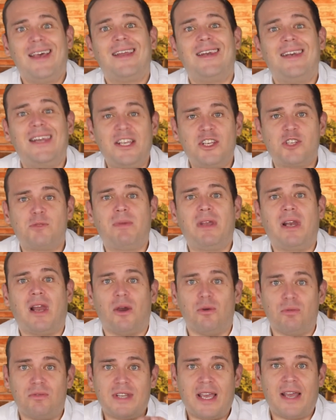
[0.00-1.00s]
links
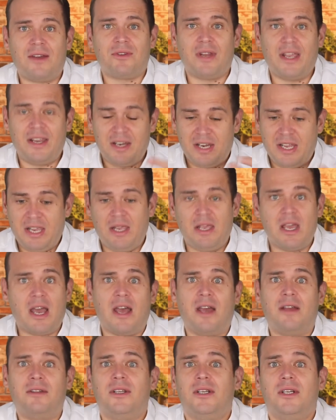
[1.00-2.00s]
below, down in
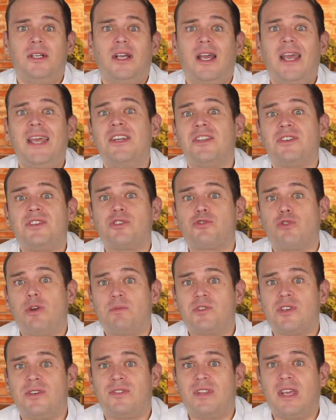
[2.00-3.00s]
the
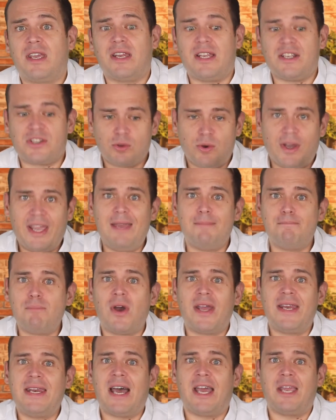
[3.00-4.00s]
description thing of this, or hit
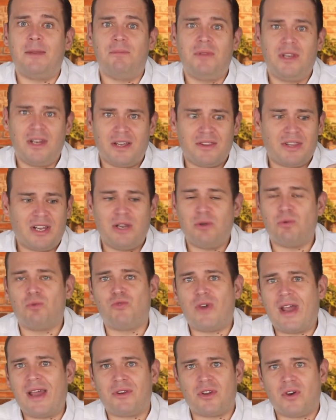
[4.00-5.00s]
my name, you know, the little
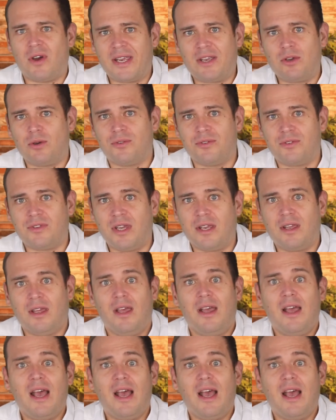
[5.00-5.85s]
round icon thing.